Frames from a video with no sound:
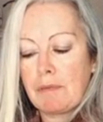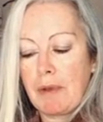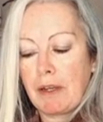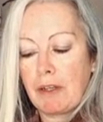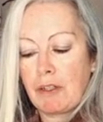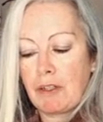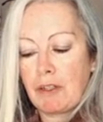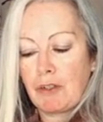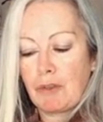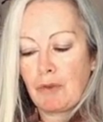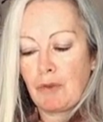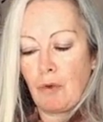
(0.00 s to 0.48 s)
make
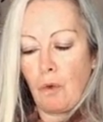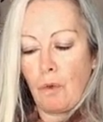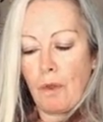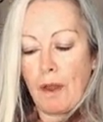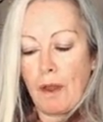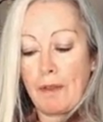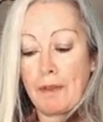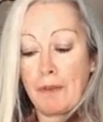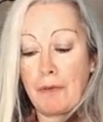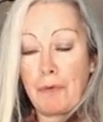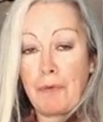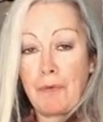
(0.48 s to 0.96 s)
sure
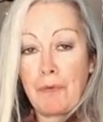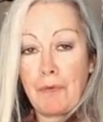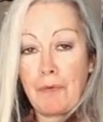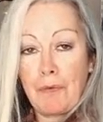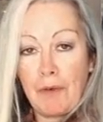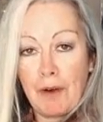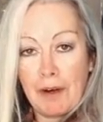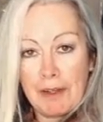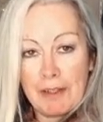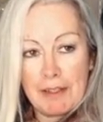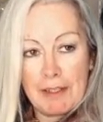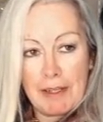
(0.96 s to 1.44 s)
that the
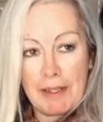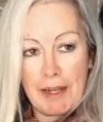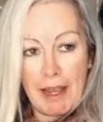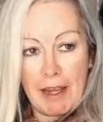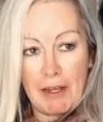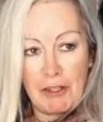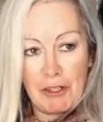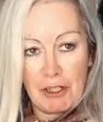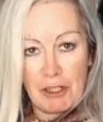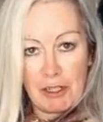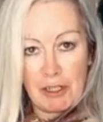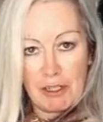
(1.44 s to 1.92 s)
front
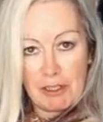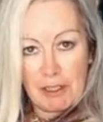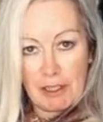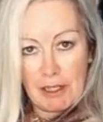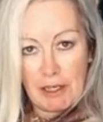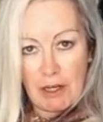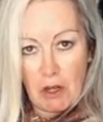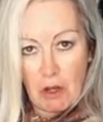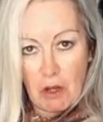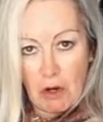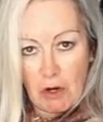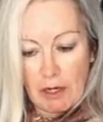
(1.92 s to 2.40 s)
edges
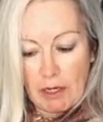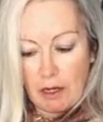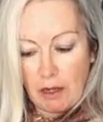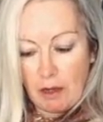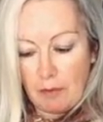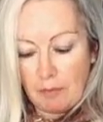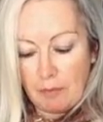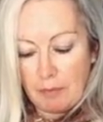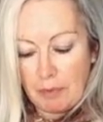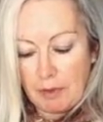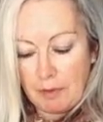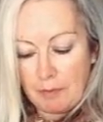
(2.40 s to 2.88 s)
line
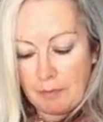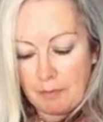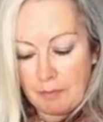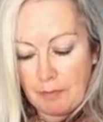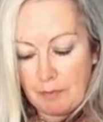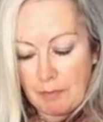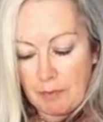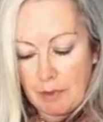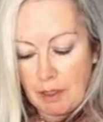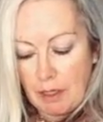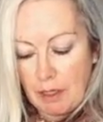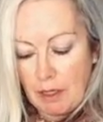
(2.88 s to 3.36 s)
up.
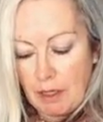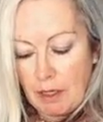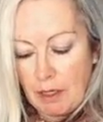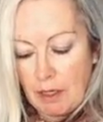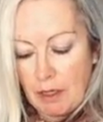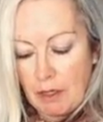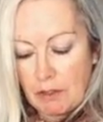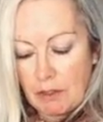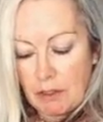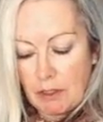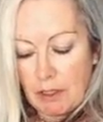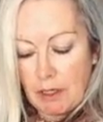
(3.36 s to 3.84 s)

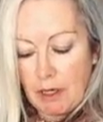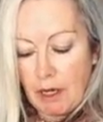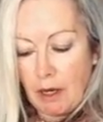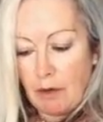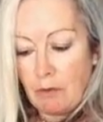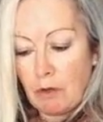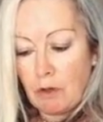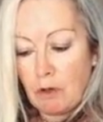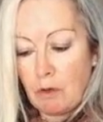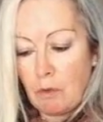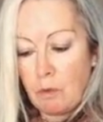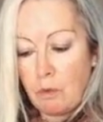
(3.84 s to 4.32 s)
So they
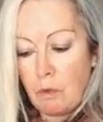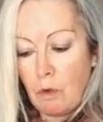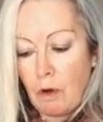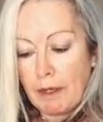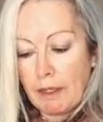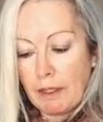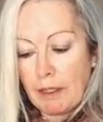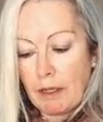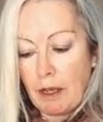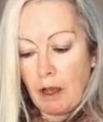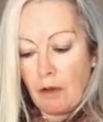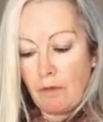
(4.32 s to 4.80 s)
don't
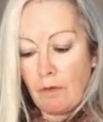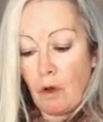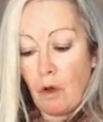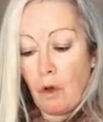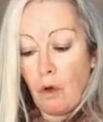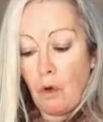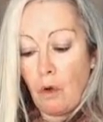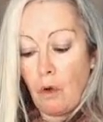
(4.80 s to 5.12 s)
quite cover